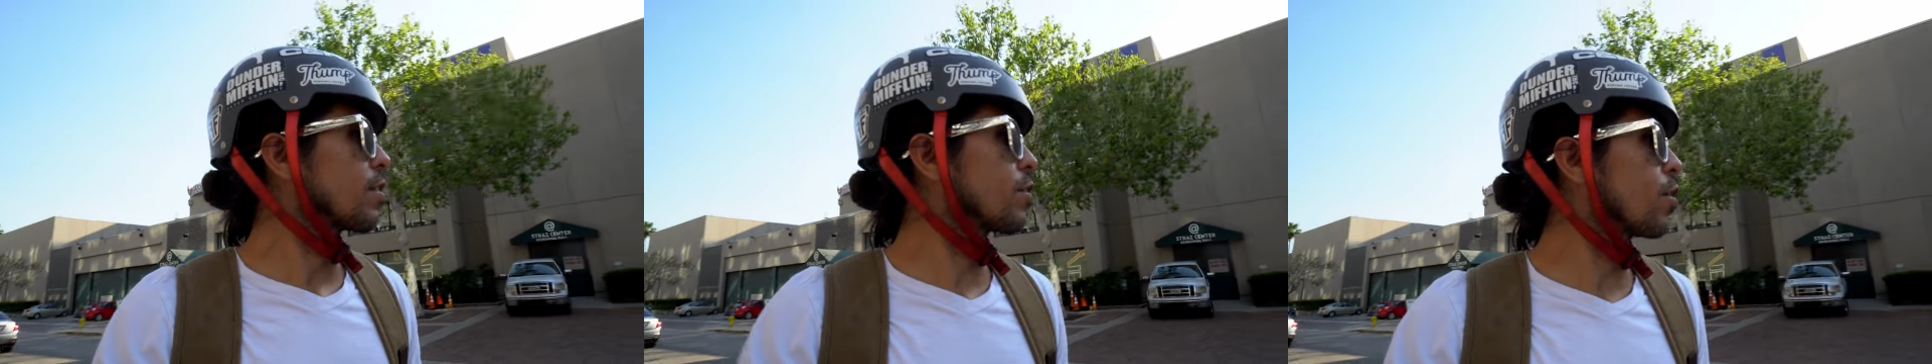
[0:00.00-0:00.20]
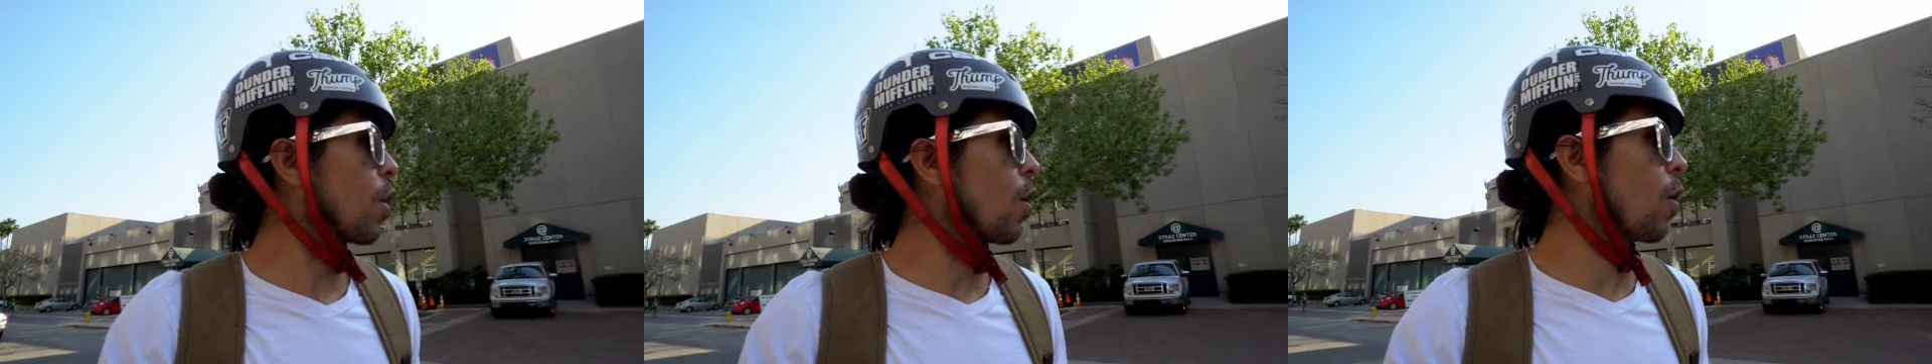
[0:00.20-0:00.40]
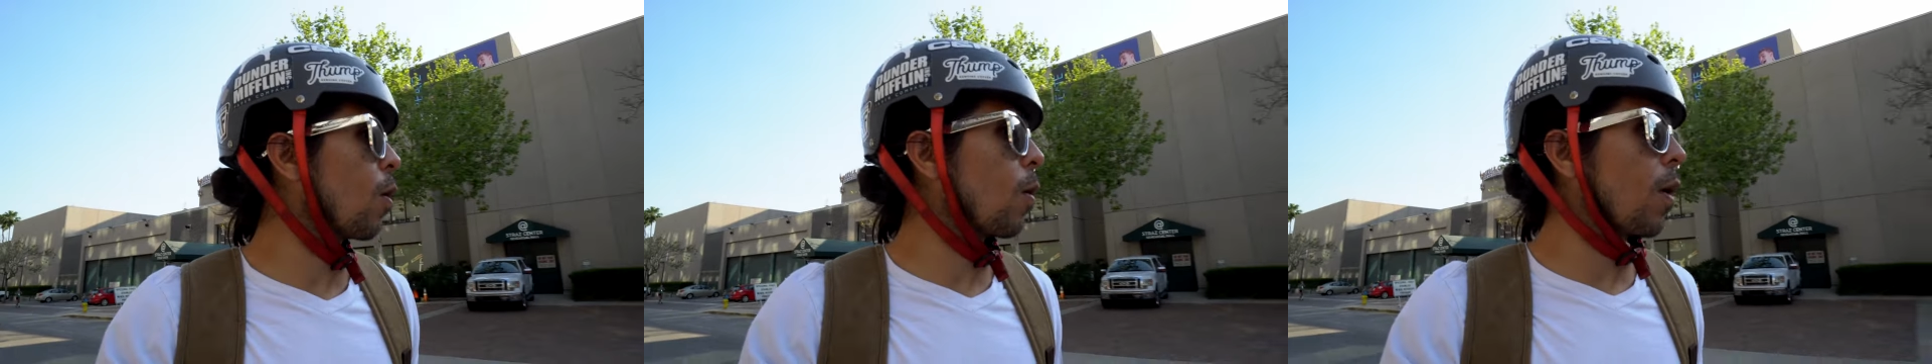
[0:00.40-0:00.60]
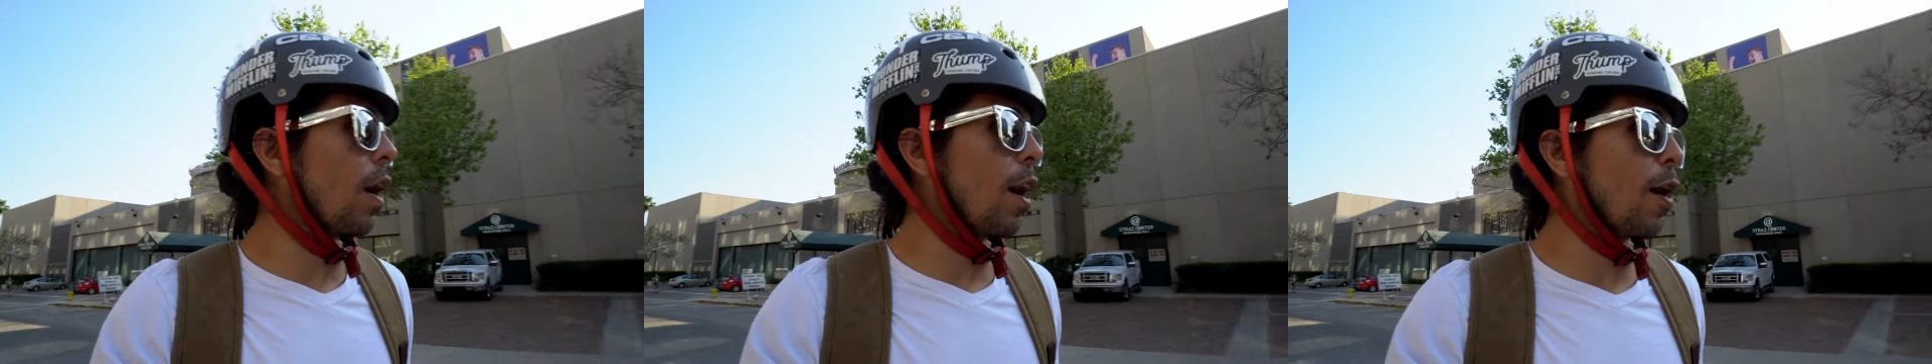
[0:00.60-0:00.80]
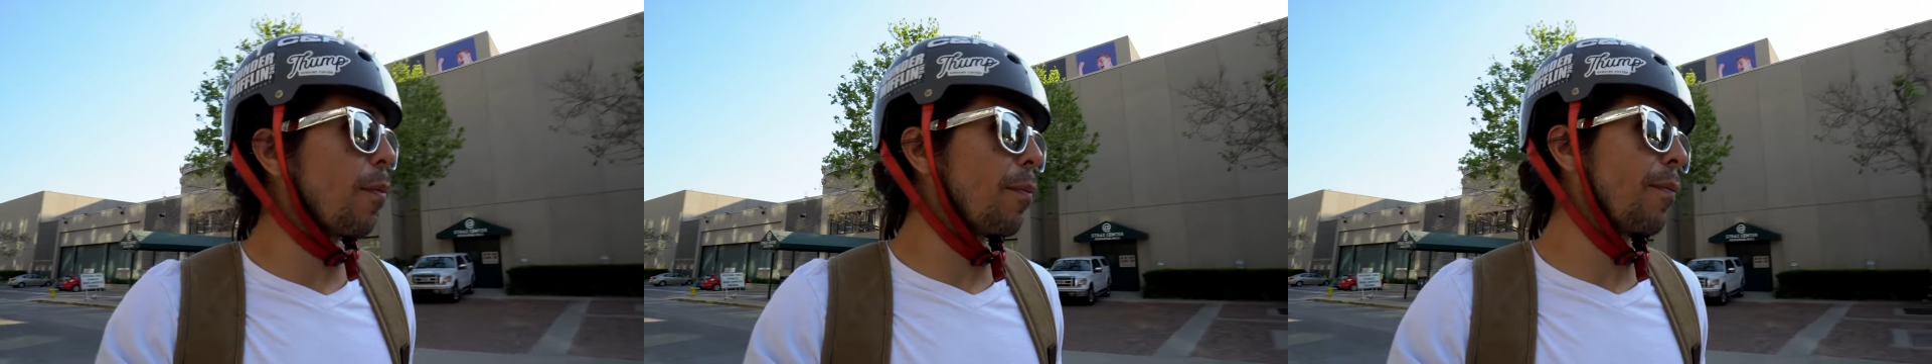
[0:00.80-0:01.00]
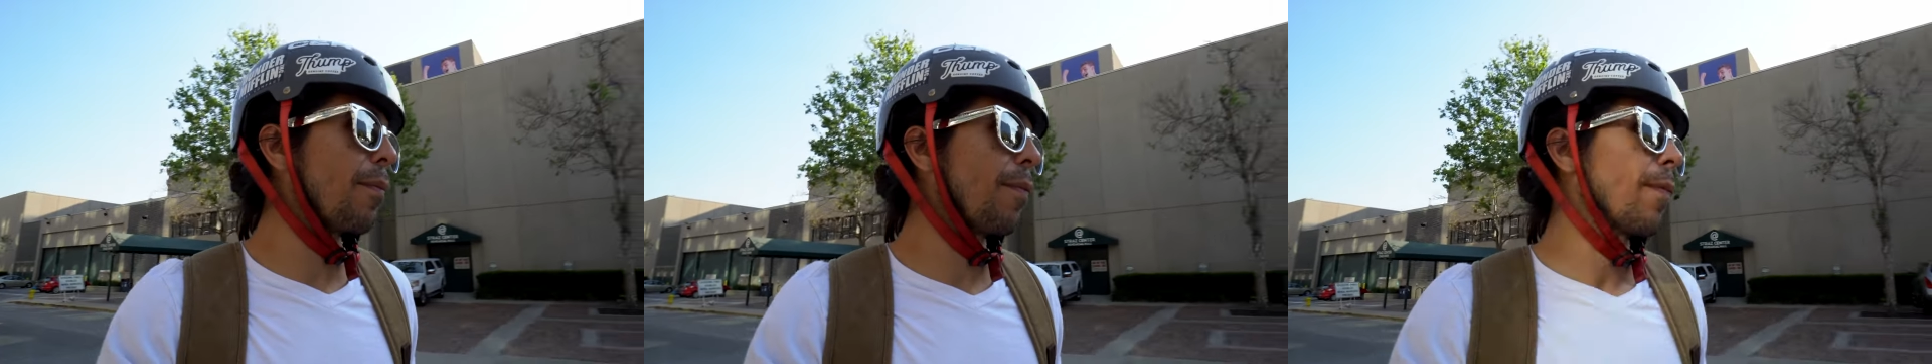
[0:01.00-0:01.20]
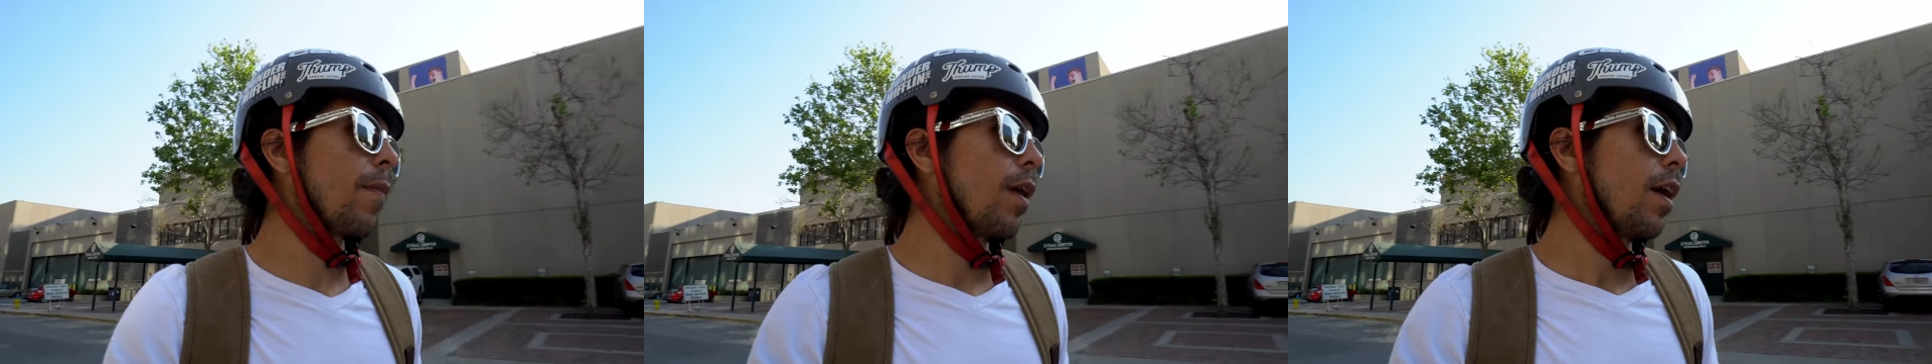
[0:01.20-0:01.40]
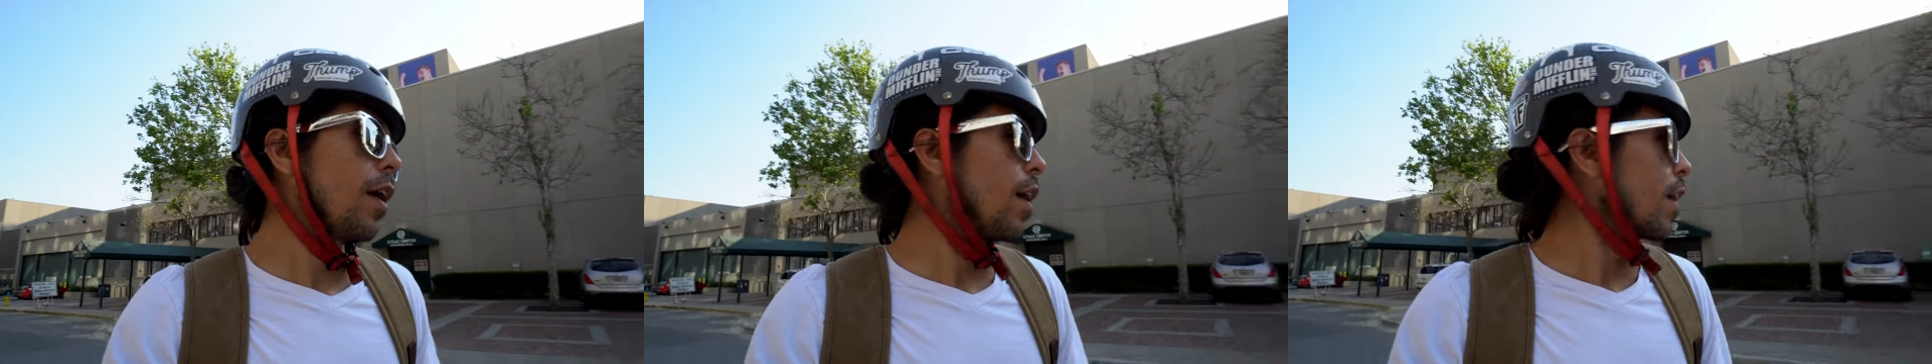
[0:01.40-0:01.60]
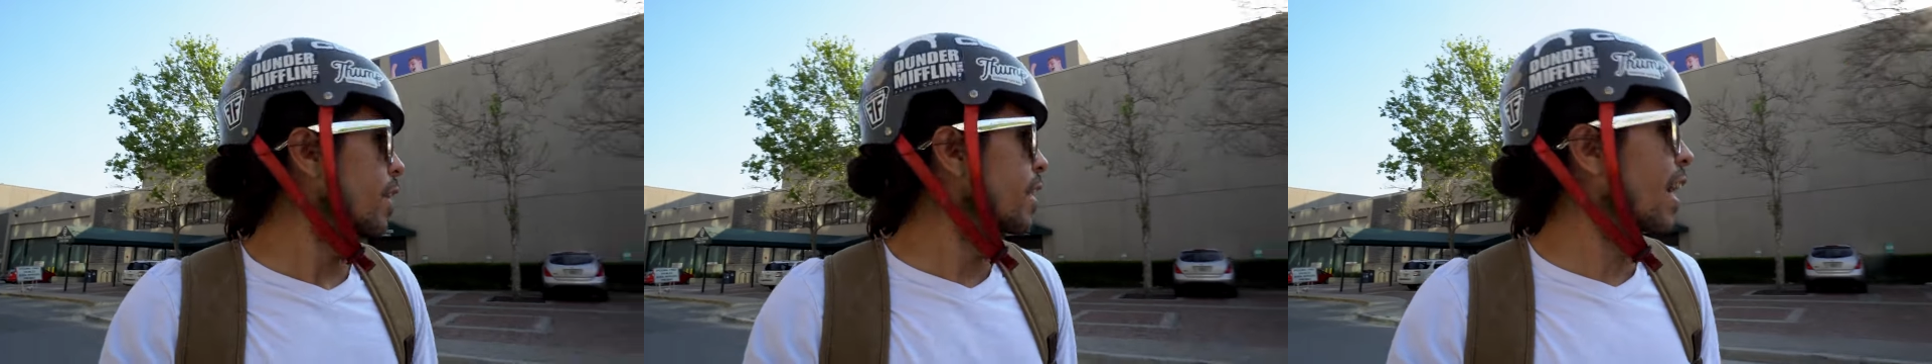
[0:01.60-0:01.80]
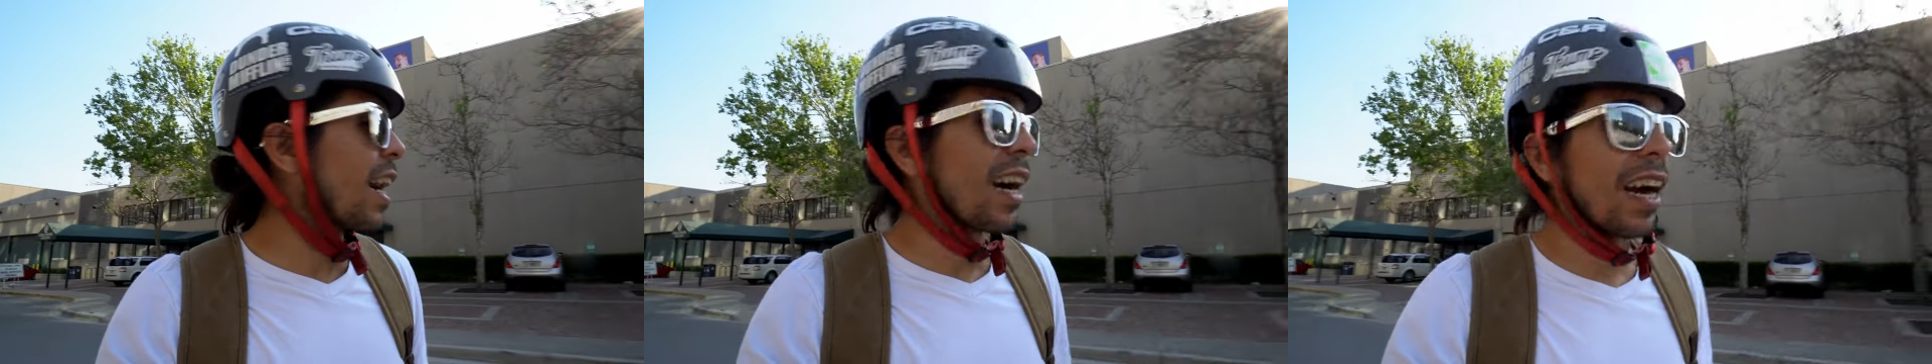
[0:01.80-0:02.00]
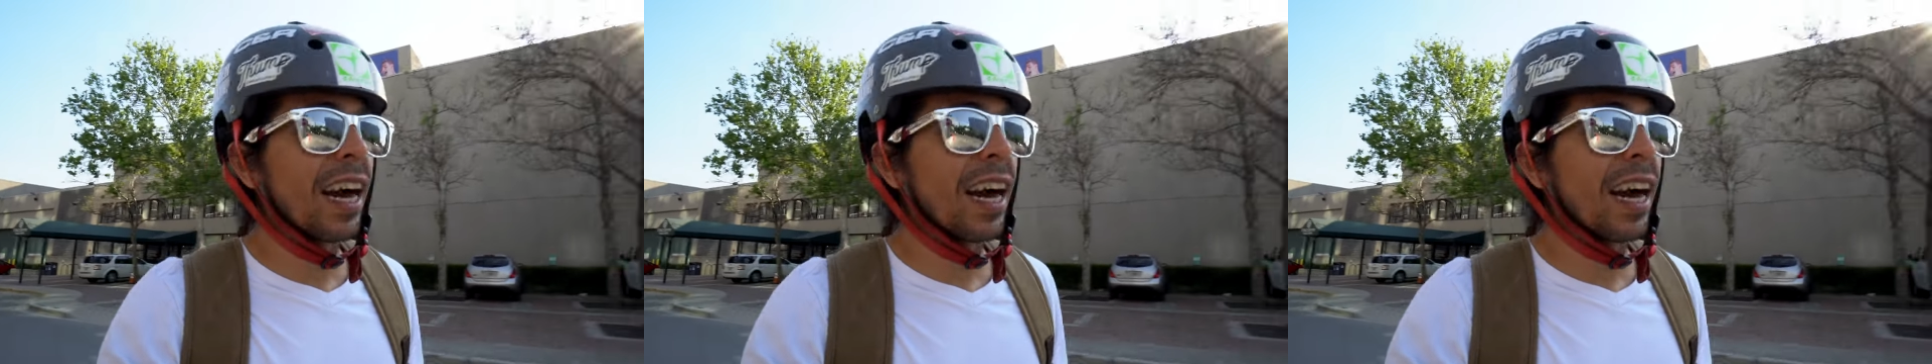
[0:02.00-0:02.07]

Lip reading: So yeah,